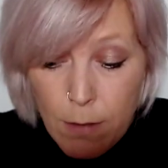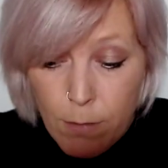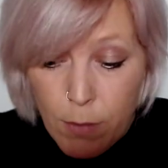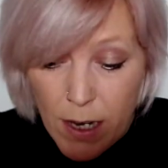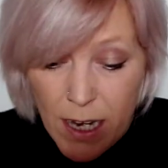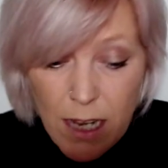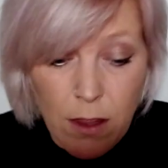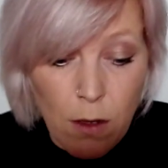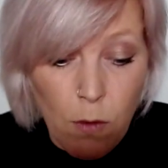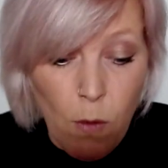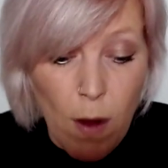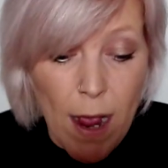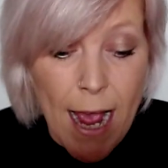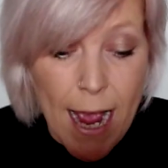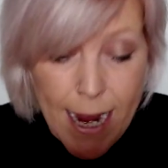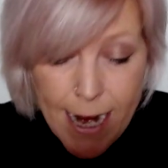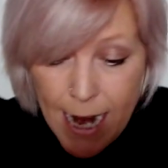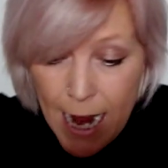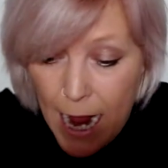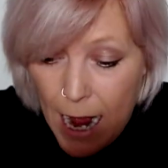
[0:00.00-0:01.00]
But either
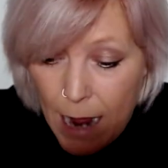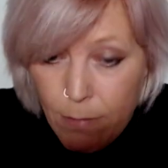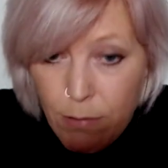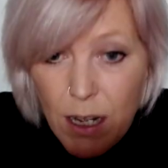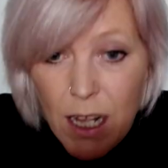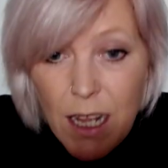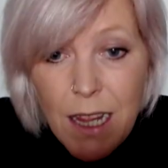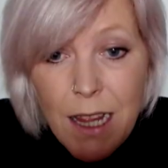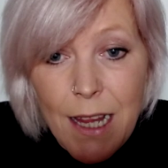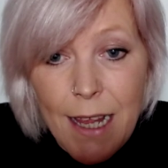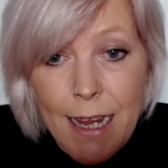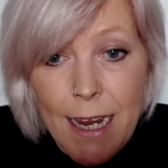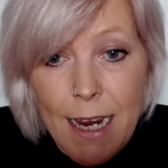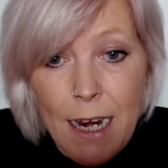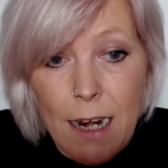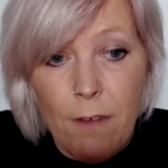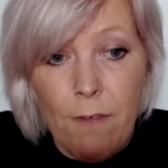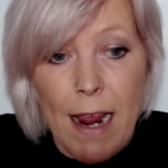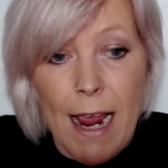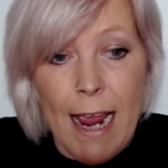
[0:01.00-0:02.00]
way, I'm
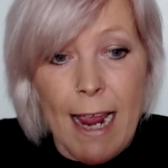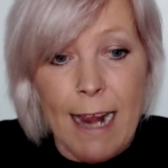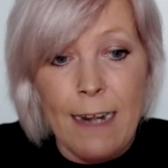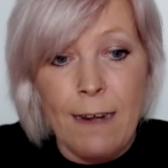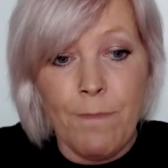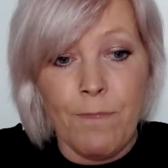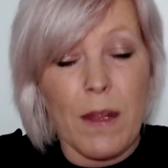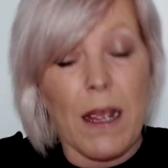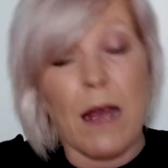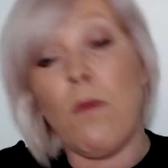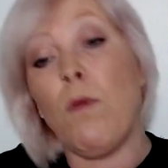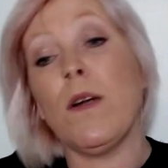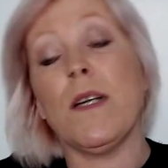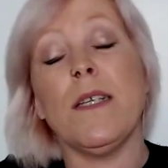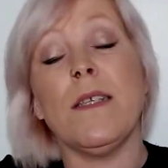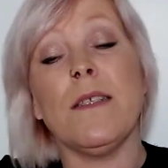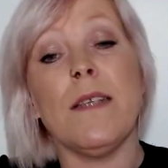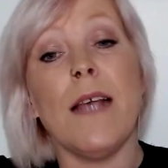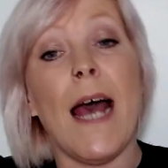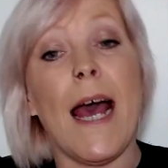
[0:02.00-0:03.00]
clearing, I want
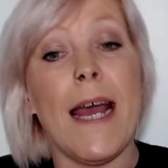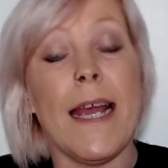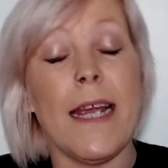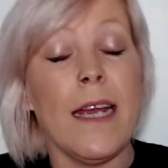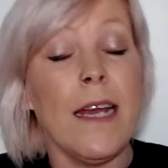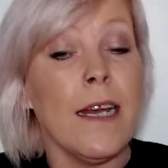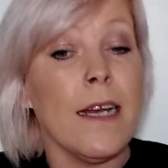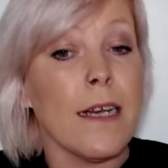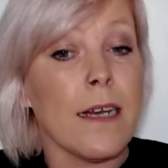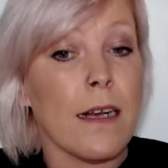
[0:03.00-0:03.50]
to say,